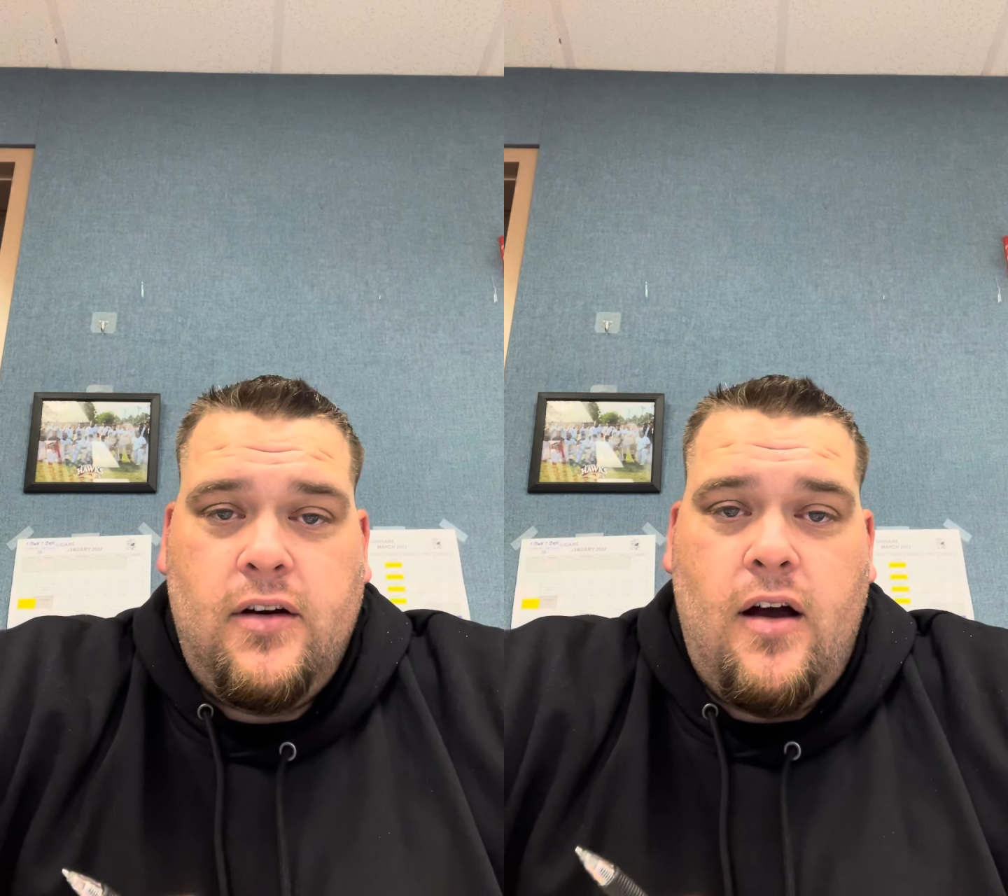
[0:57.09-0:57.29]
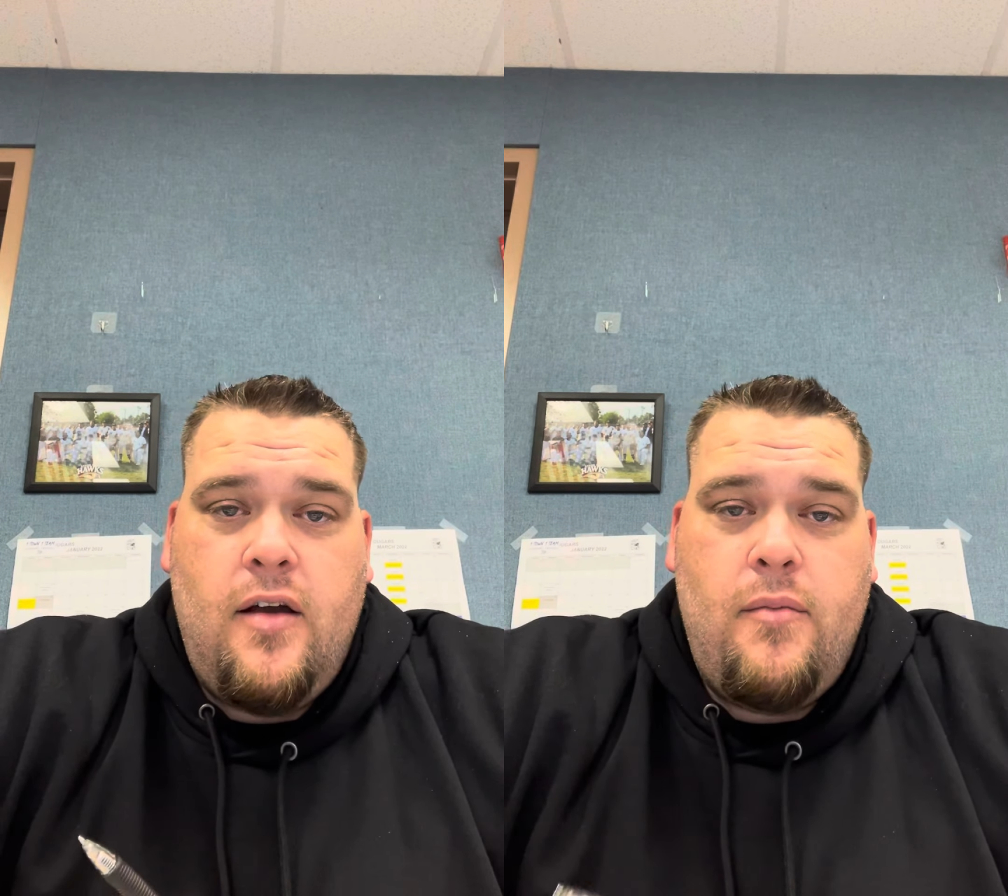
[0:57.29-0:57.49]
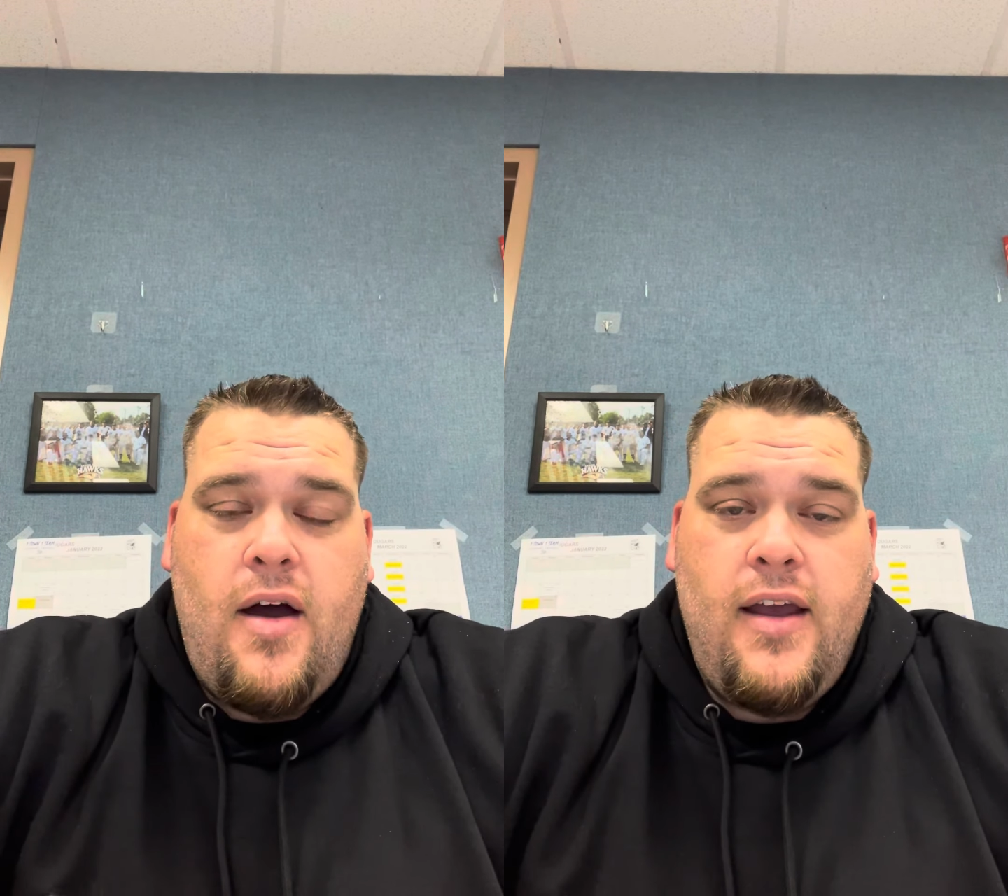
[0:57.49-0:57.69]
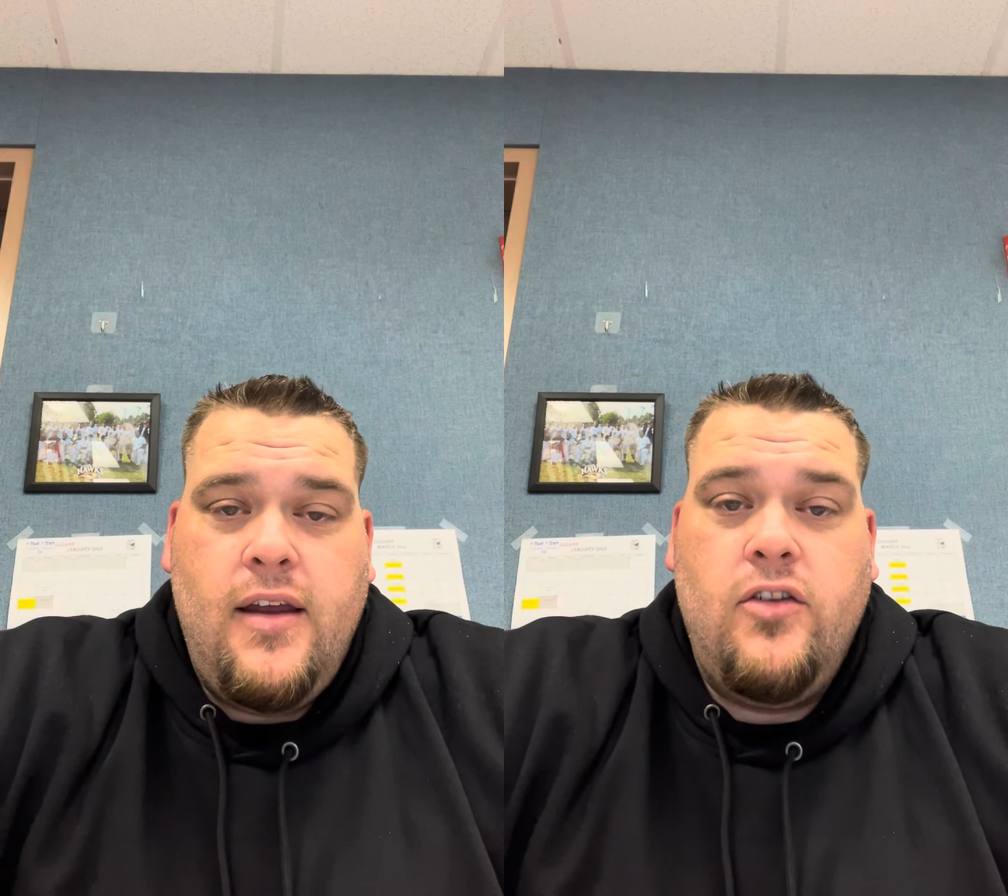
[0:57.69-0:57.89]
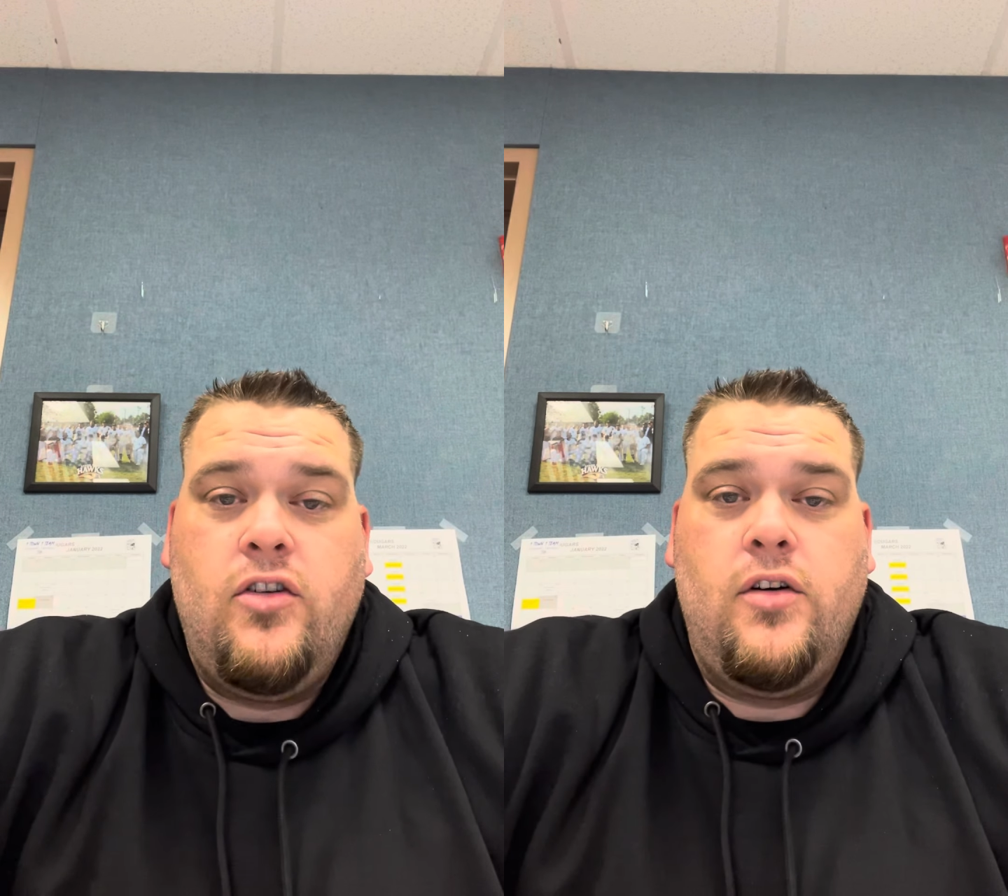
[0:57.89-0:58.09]
on my
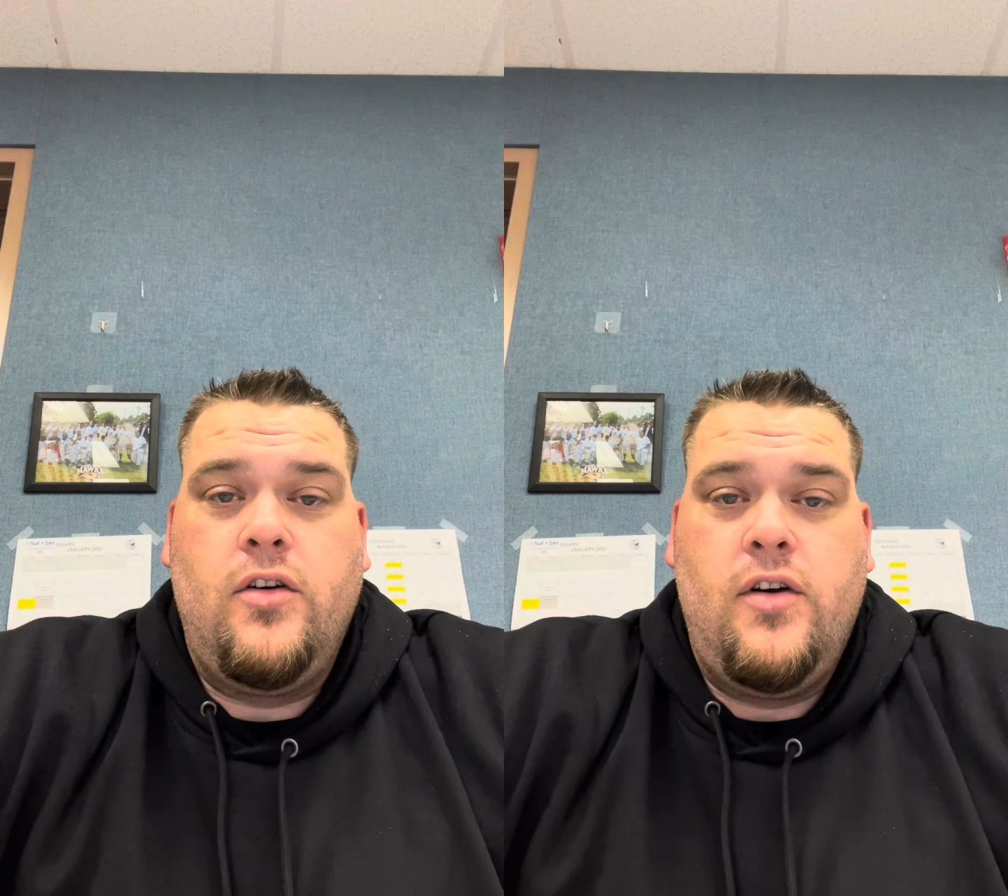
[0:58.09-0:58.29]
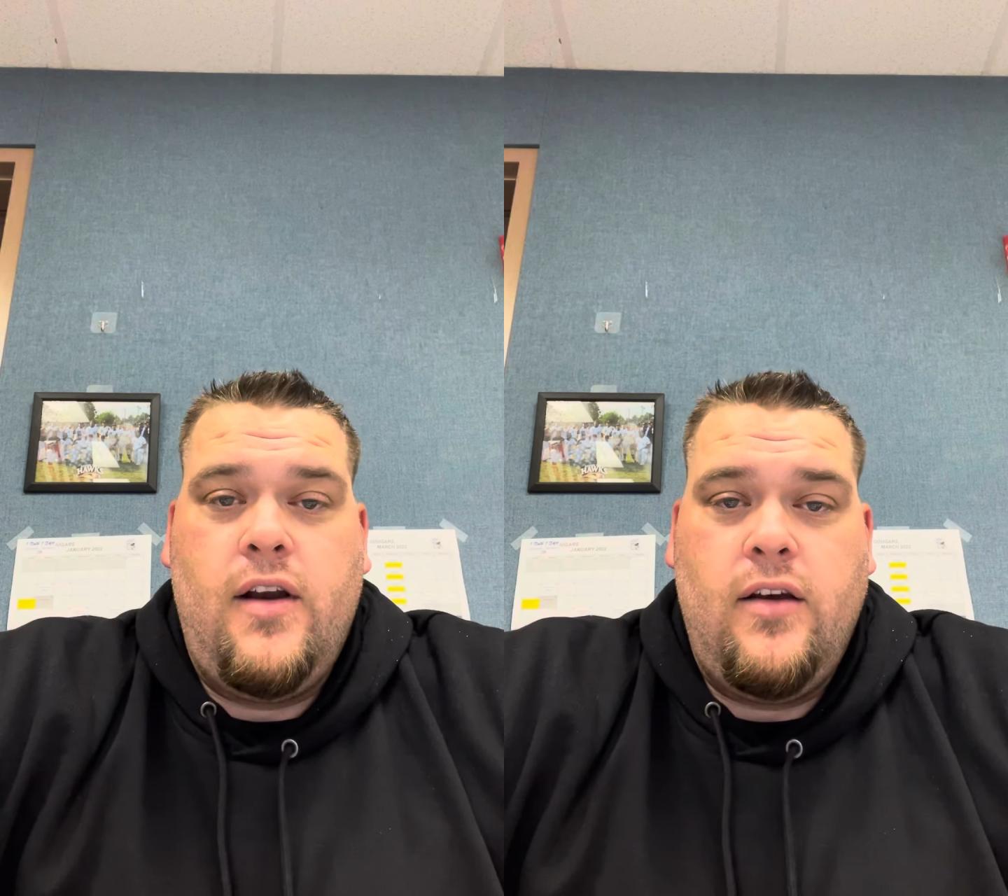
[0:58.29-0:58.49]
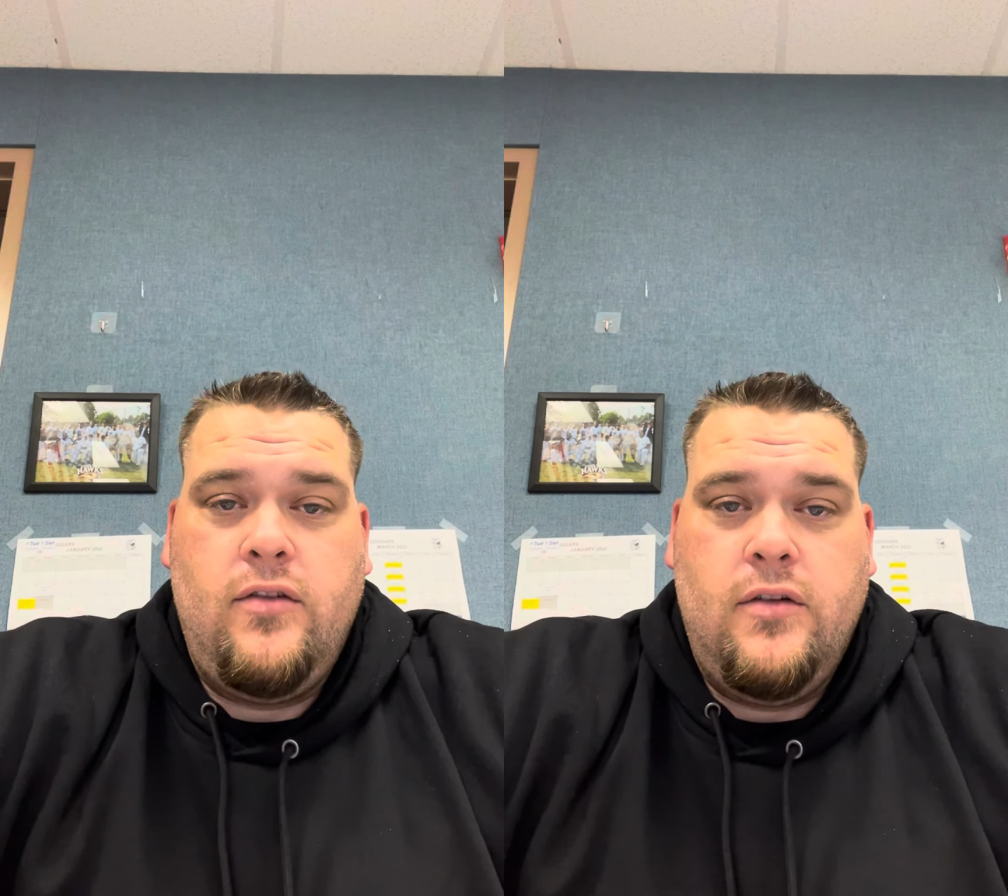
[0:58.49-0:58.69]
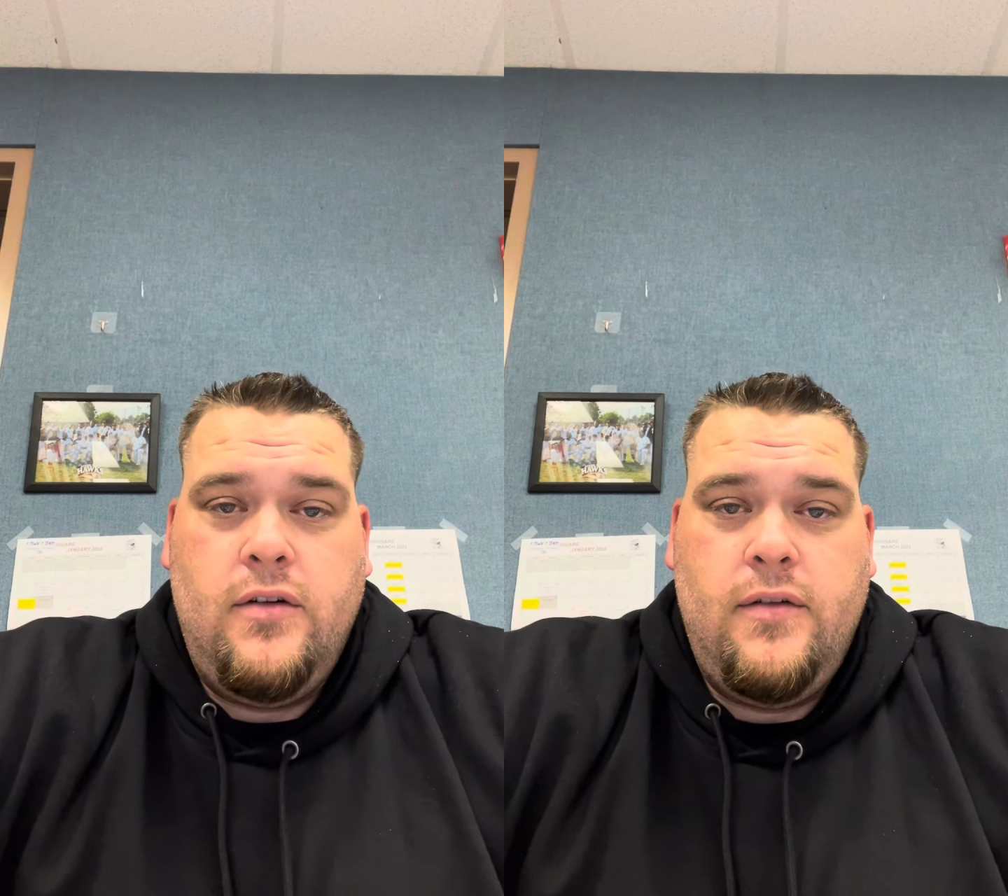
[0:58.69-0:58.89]
intern credential